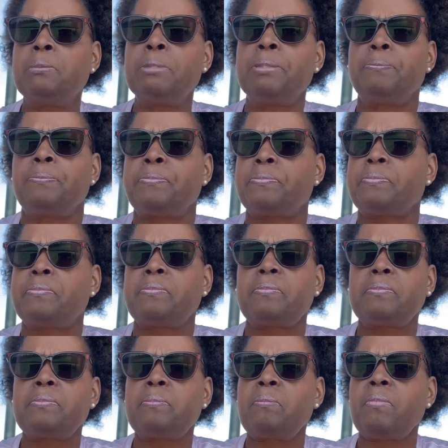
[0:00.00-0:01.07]
me.
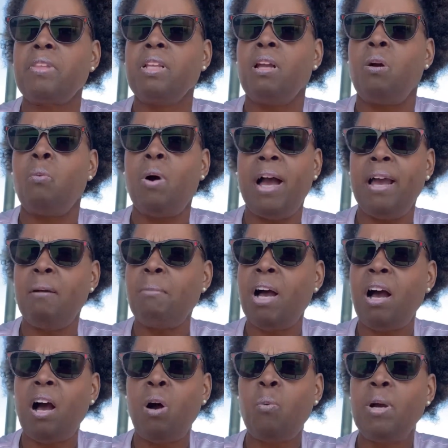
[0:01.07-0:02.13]
Why am
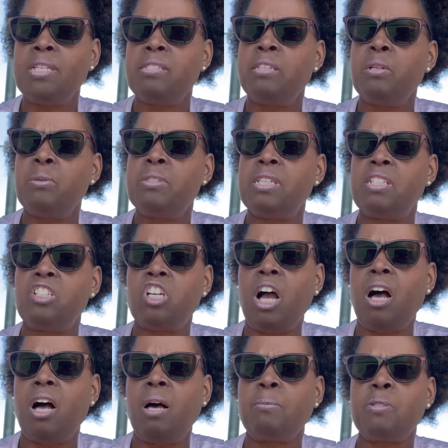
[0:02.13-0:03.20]
I always losing
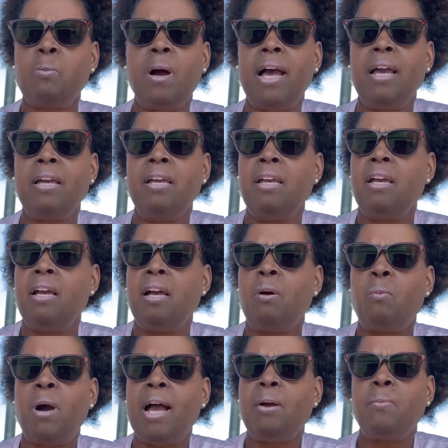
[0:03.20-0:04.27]
jobs? Why
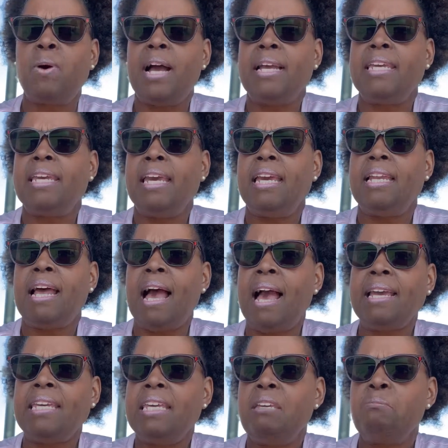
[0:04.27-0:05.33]
can't I
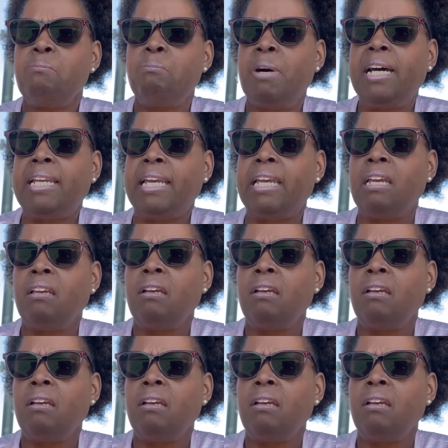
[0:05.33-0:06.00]
keep money?